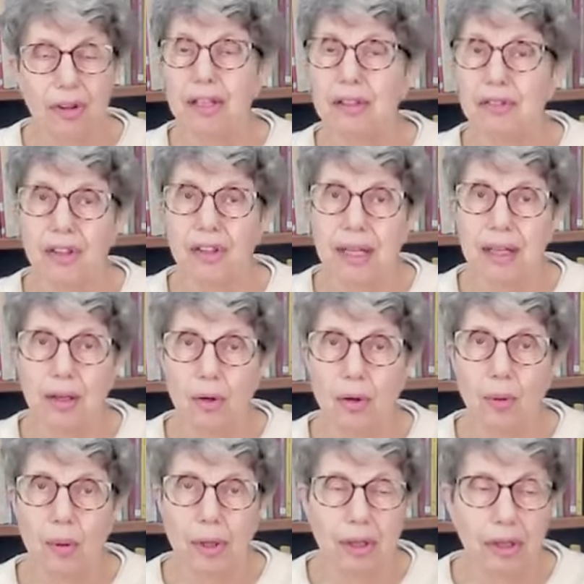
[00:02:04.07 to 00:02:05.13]
they'd say
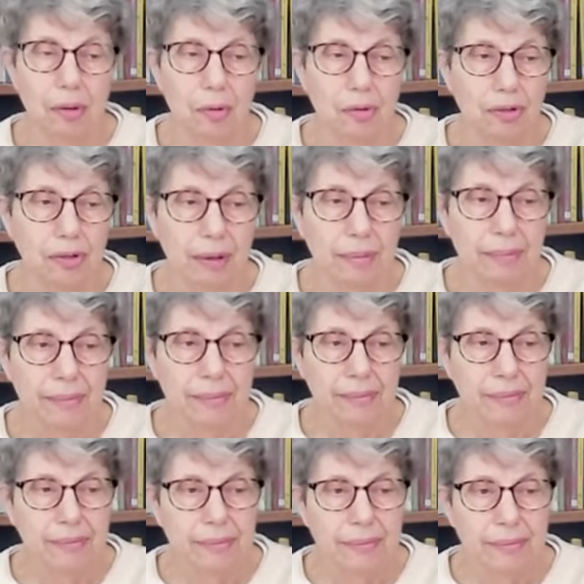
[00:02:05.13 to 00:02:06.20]
who accused them,
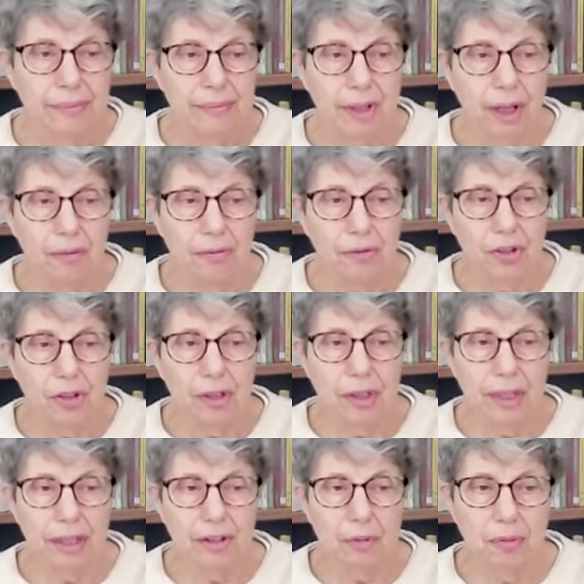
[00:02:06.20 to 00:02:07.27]
of
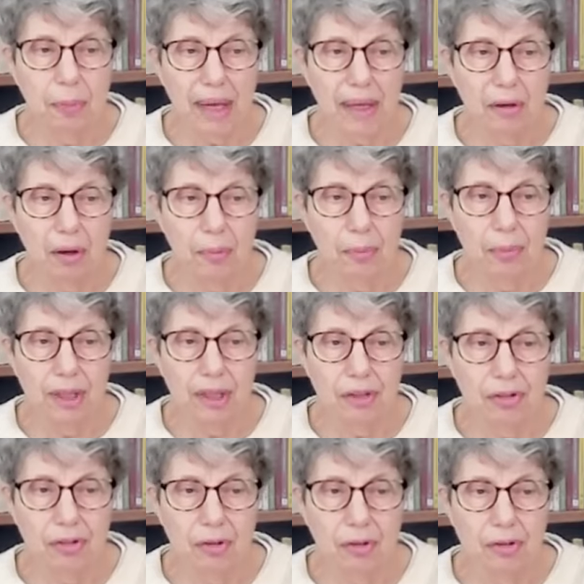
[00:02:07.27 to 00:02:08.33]
turning its back on
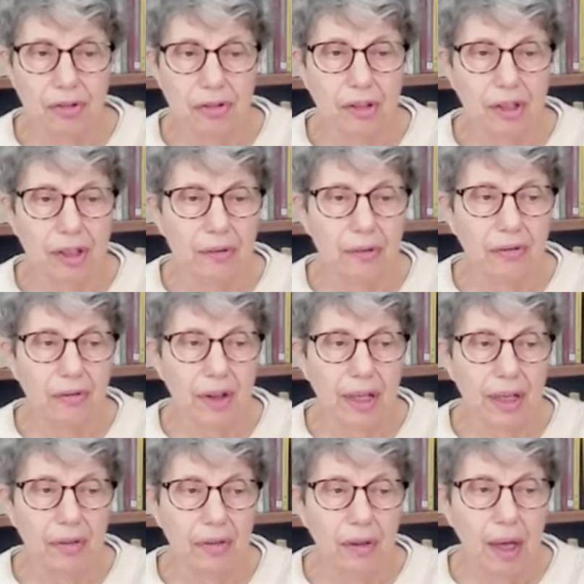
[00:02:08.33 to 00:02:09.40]
Britain's Christian
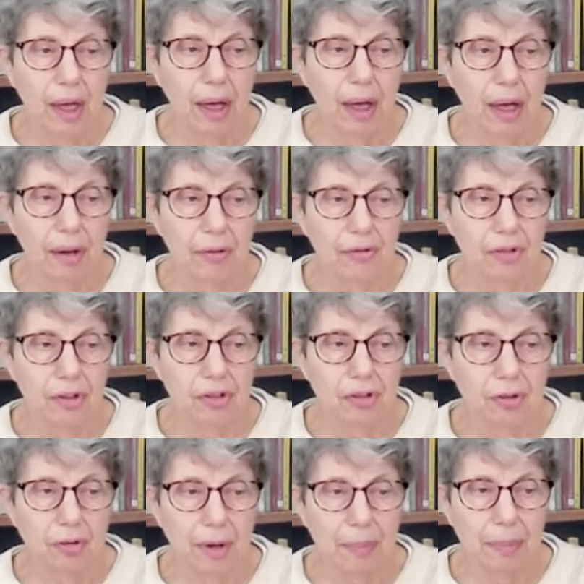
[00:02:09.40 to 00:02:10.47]
faith after
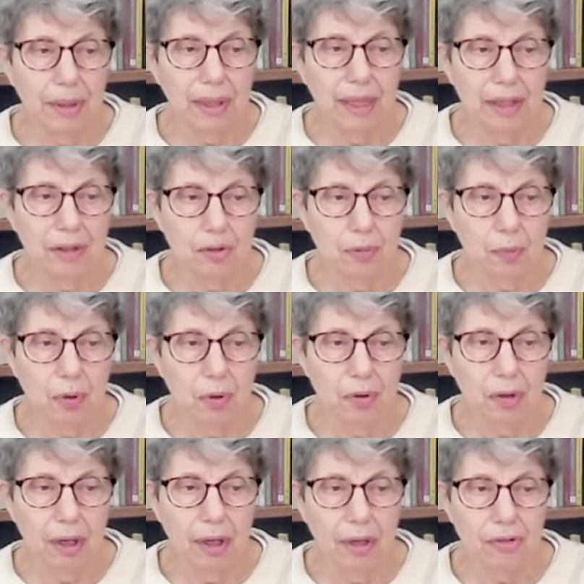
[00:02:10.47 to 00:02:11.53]
scrapping its
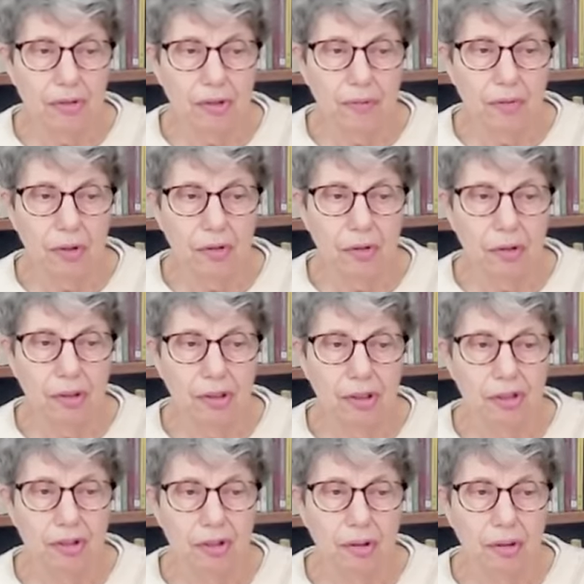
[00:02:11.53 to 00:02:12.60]
broadcast of the
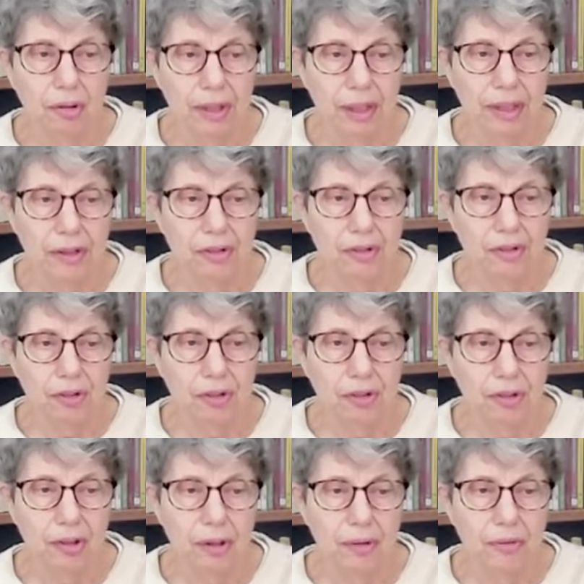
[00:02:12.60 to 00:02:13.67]
traditional Easter
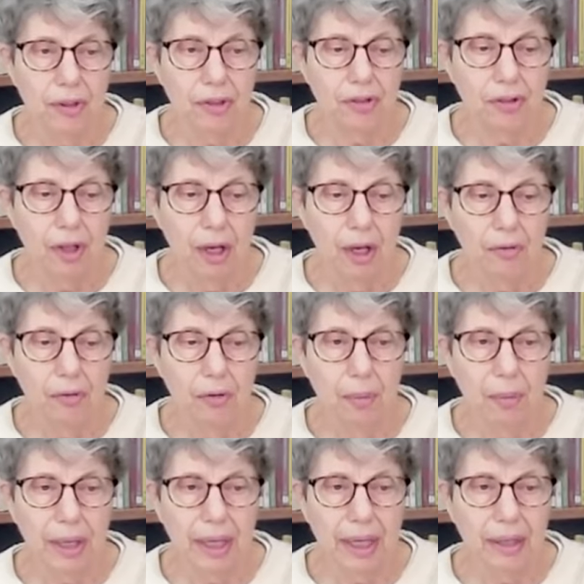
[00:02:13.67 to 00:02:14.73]
service
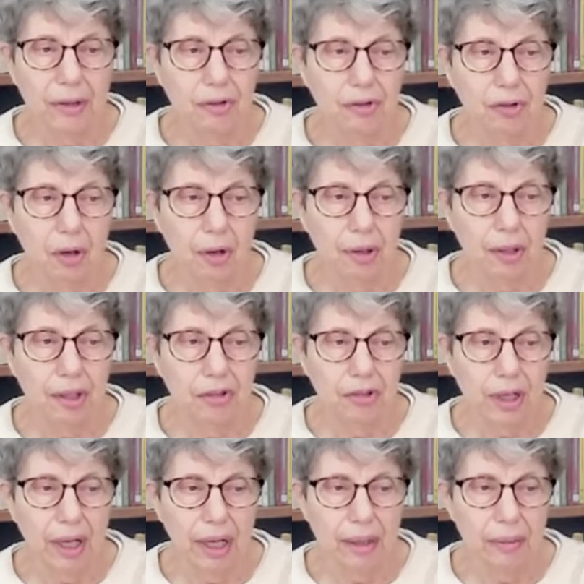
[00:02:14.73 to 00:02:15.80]
from King's
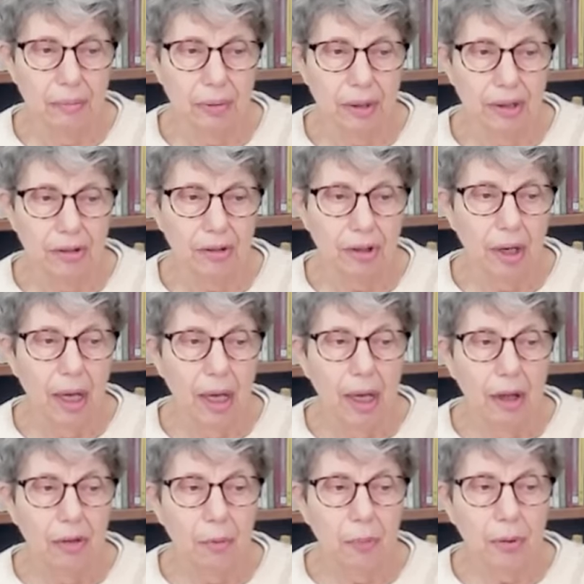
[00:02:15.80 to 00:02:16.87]
College, Cambridge.
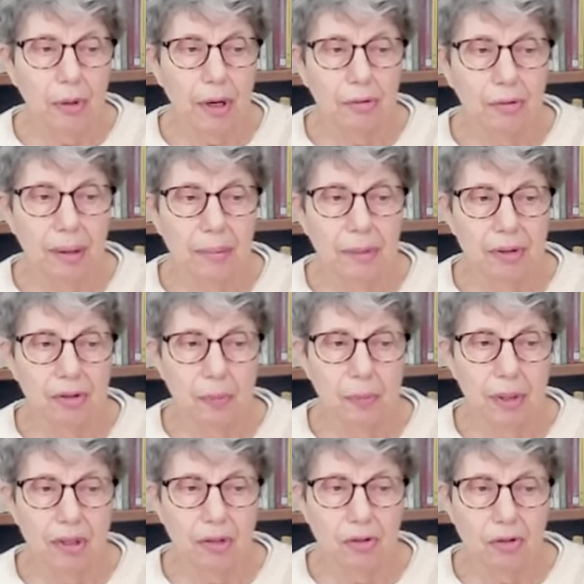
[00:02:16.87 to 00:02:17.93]
The programme has
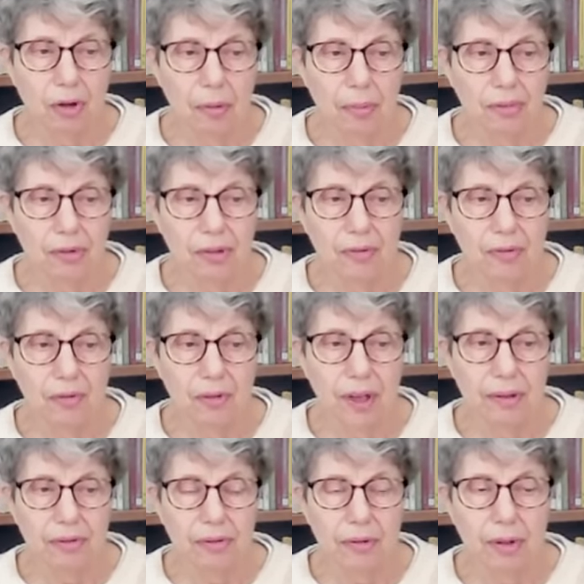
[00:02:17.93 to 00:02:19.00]
been dropped in
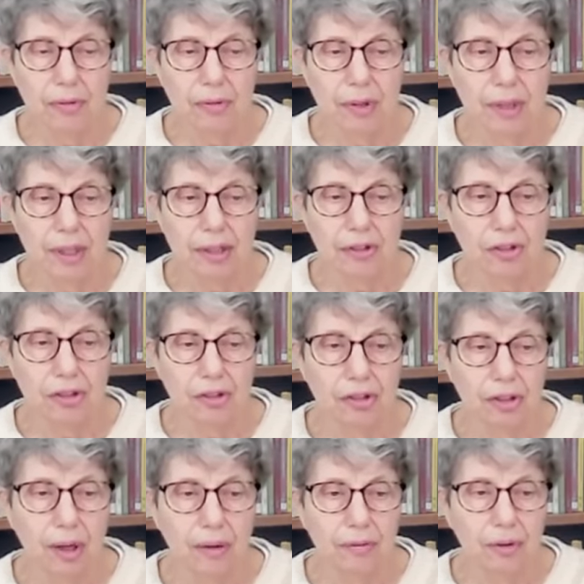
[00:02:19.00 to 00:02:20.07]
favour of religious
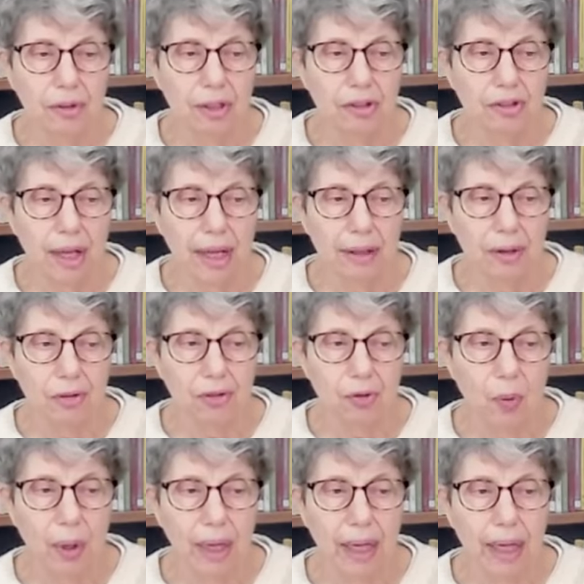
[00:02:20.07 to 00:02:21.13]
coverage
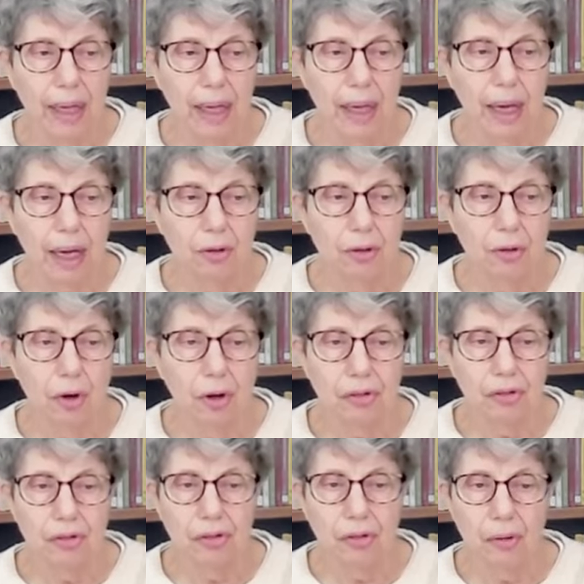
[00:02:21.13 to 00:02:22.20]
elsewhere
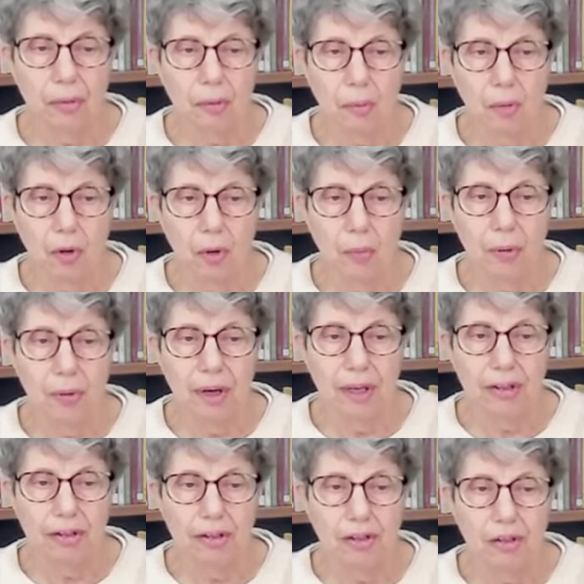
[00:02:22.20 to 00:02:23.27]
across the
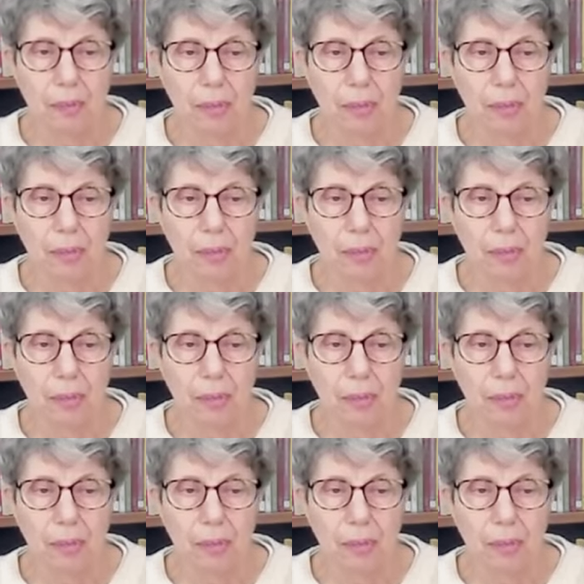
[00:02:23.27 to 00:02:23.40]
corporation's